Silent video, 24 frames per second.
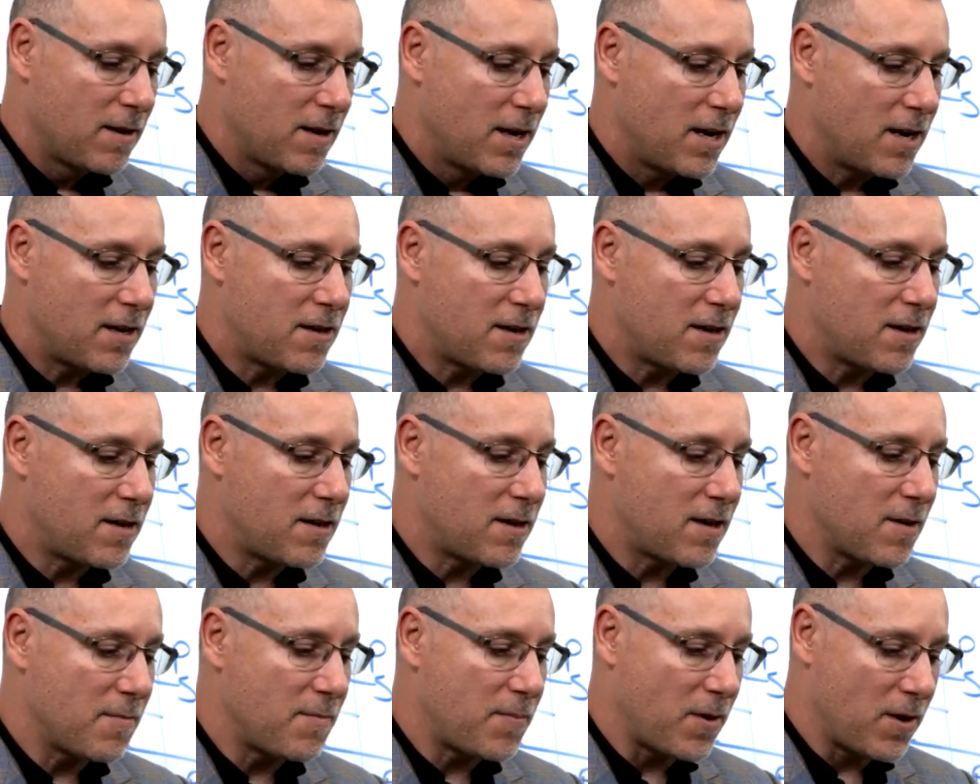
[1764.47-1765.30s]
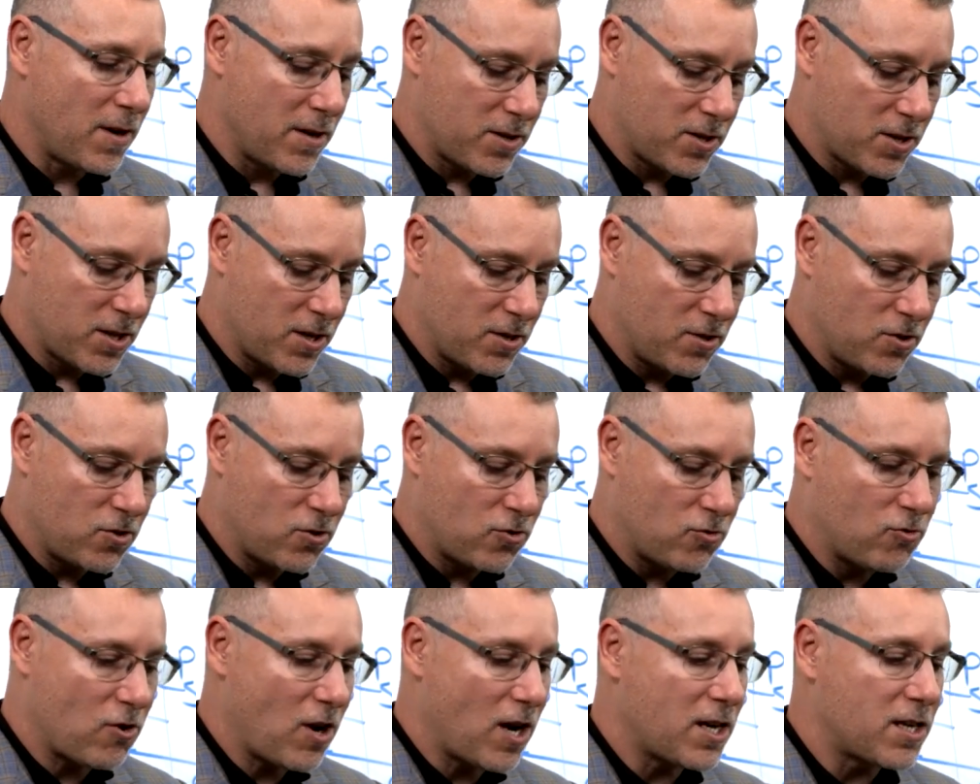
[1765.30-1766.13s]
it's as simple as
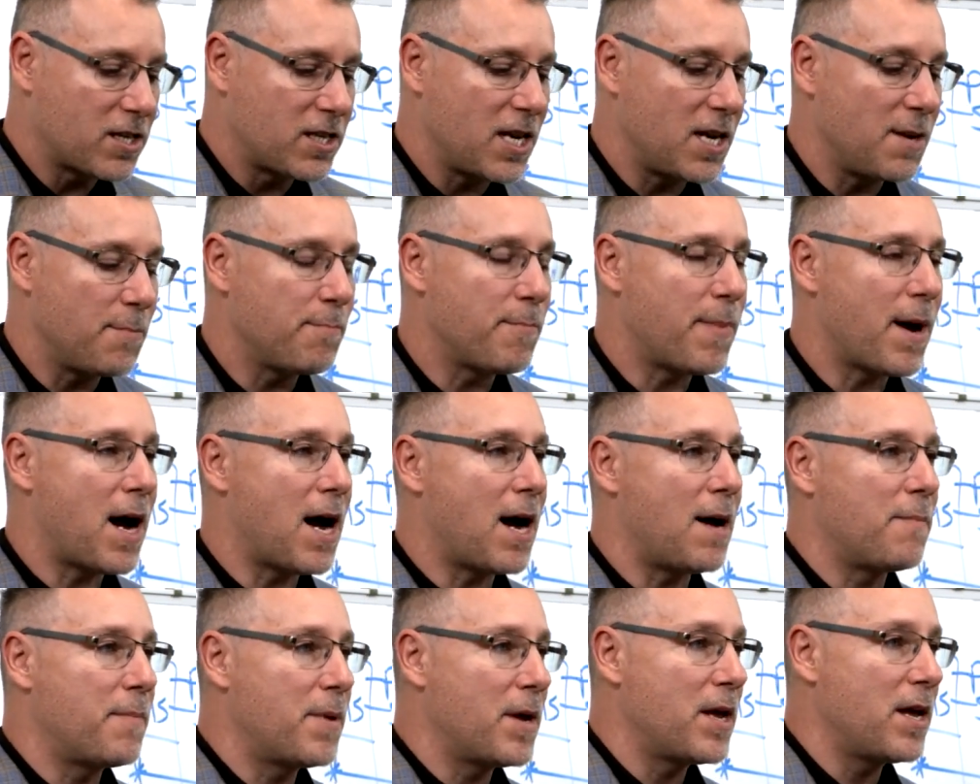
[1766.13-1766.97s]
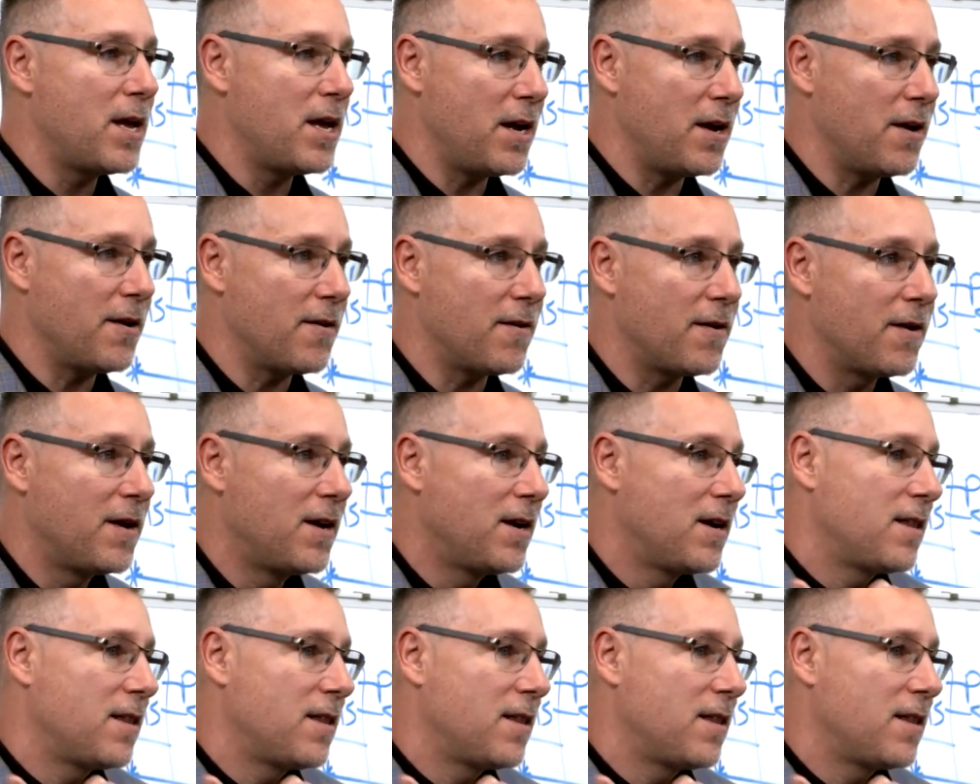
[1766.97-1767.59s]
constructing Bob here.